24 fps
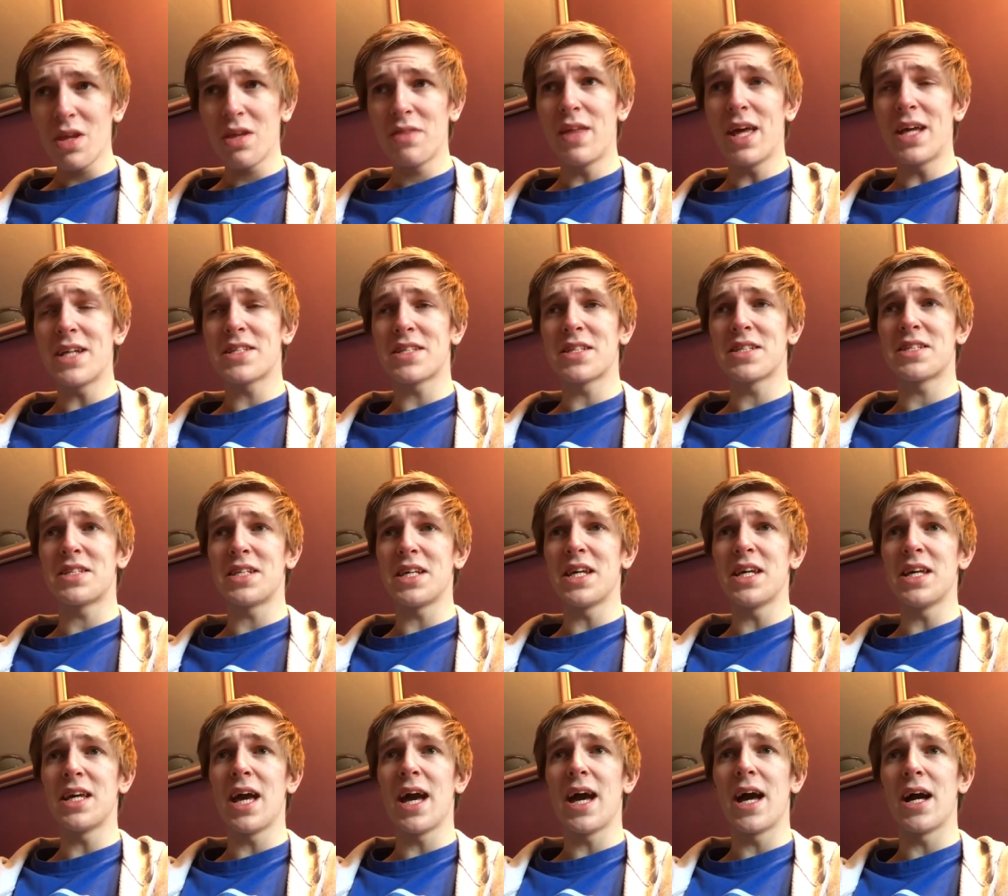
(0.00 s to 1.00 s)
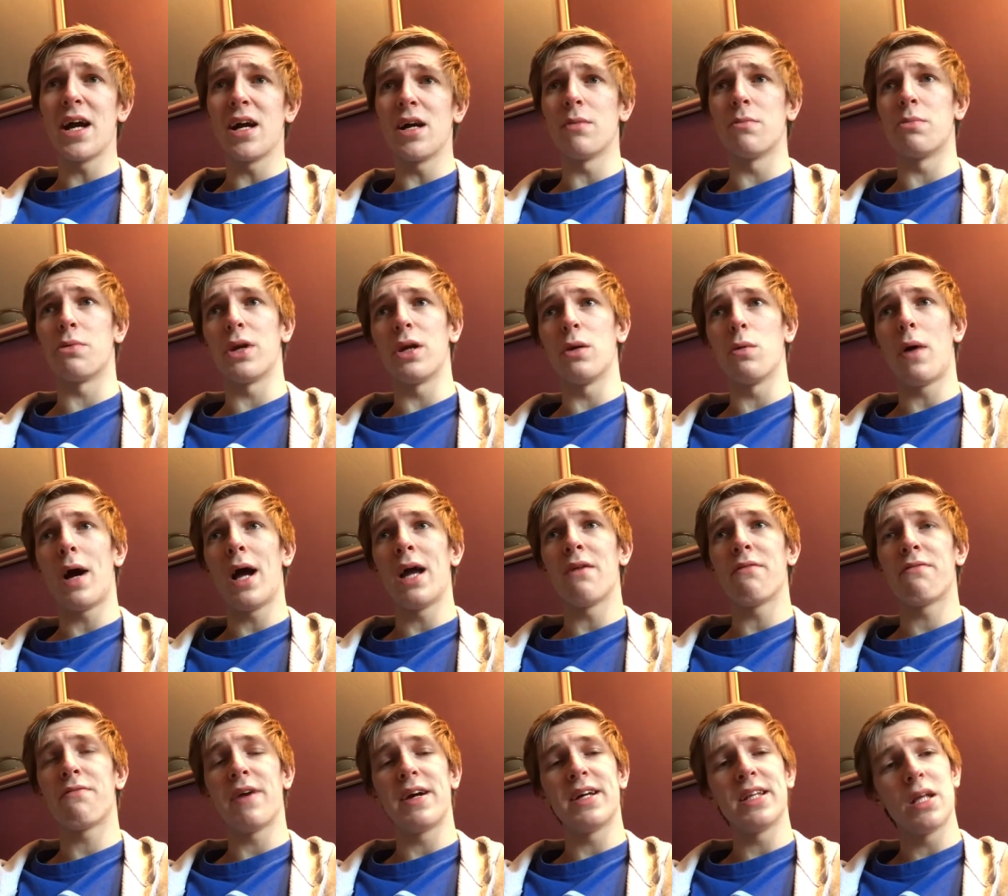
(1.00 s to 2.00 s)
Nice to see uh, Bray
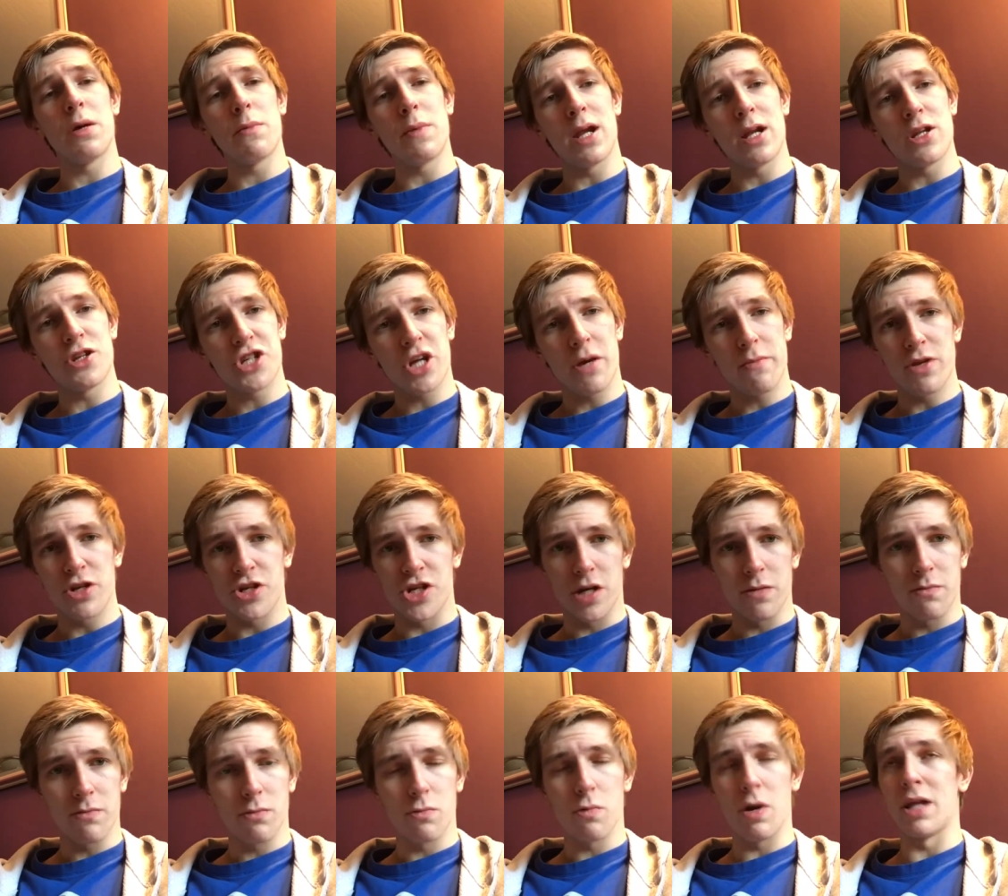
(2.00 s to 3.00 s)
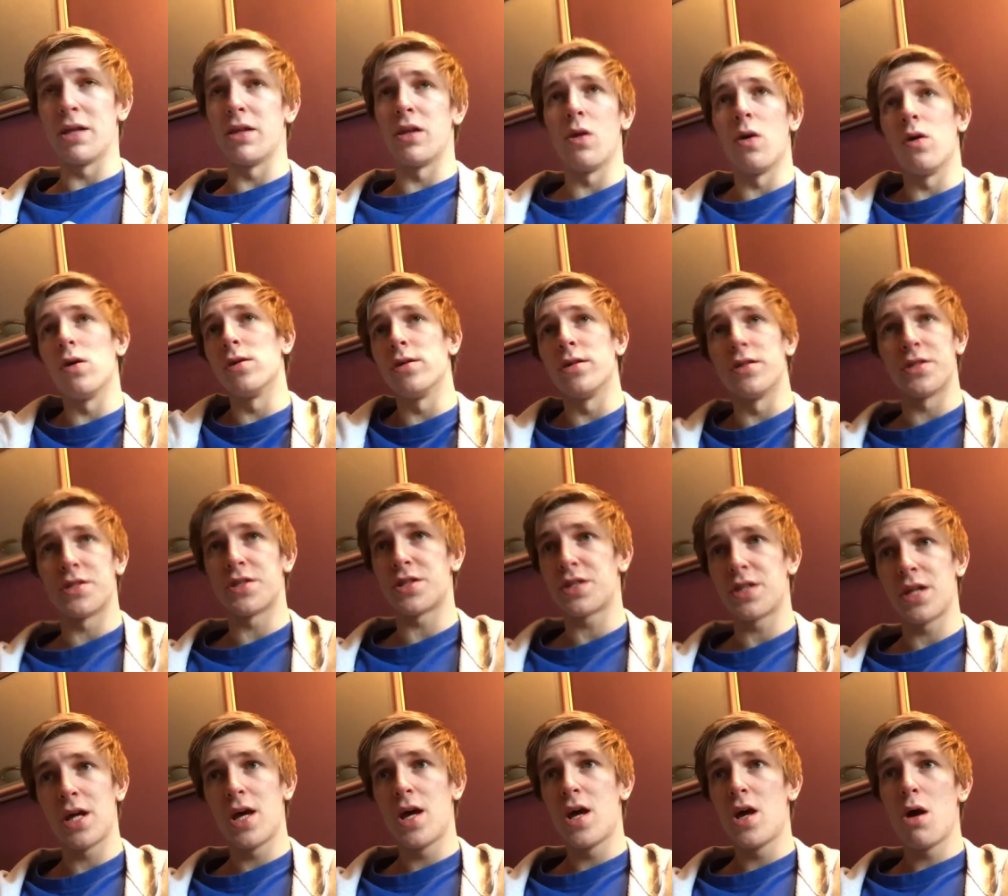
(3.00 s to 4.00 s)
Wyatt finally win a championship. Randy Orton
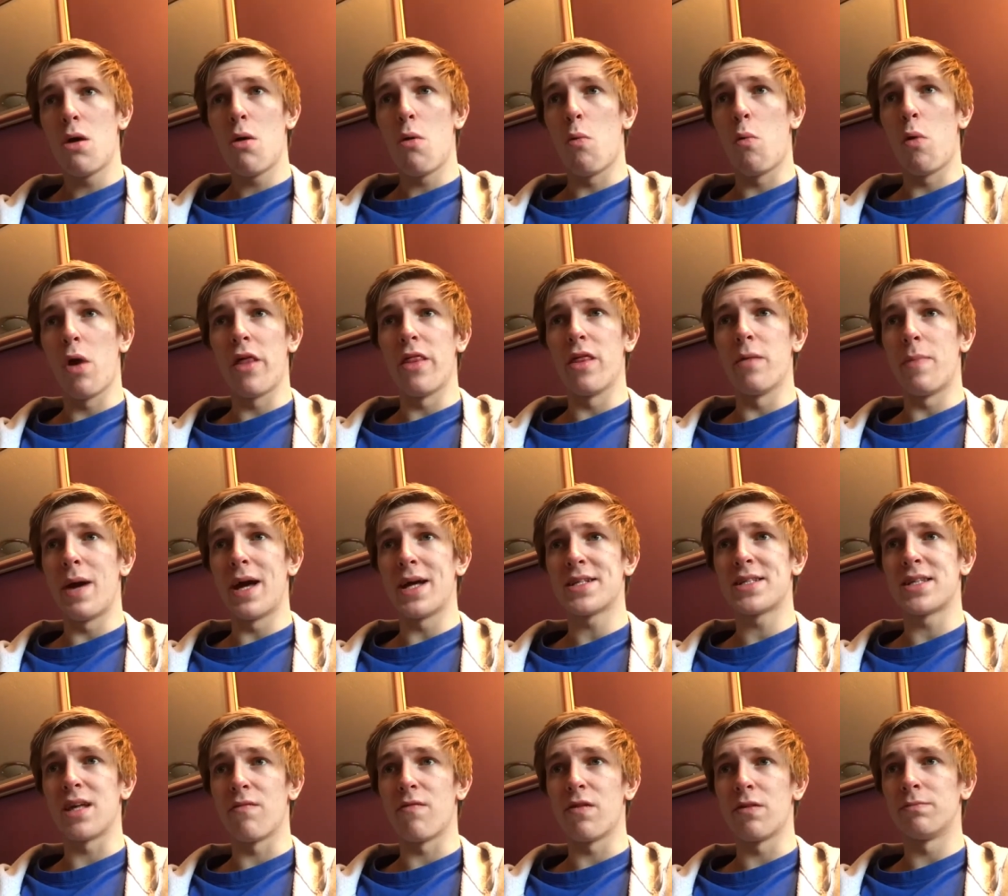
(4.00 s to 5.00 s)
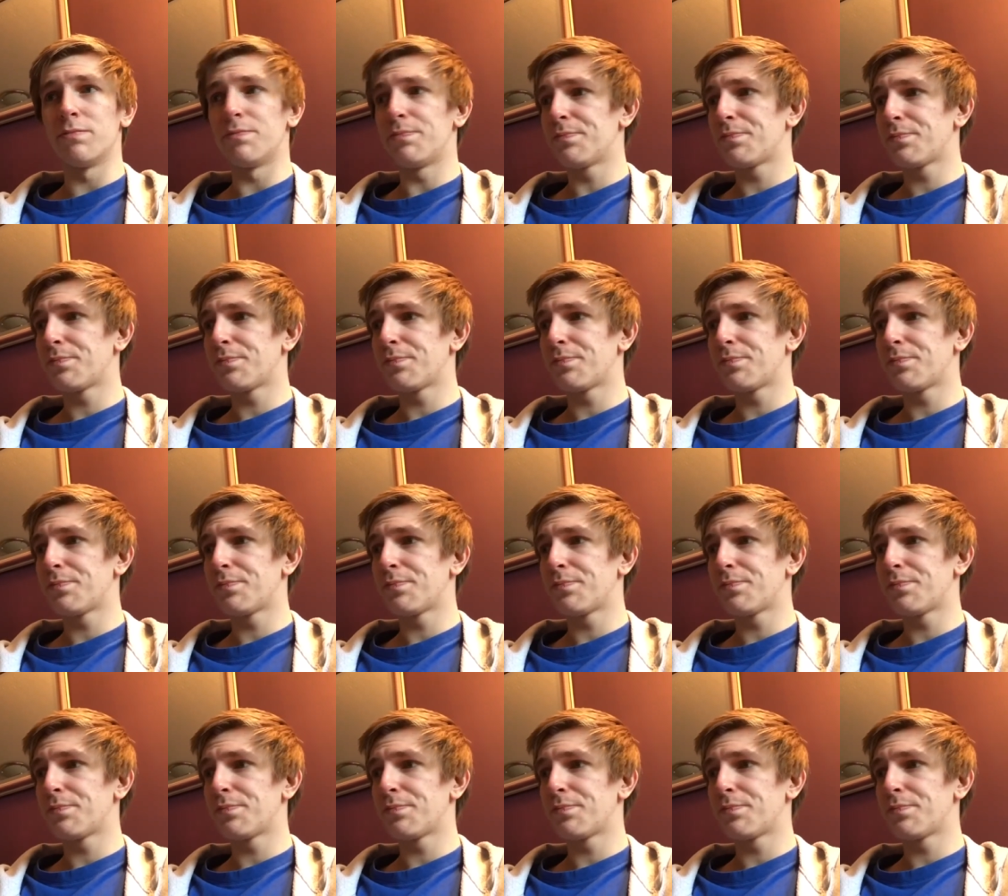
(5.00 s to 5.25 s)
is one of the best ever.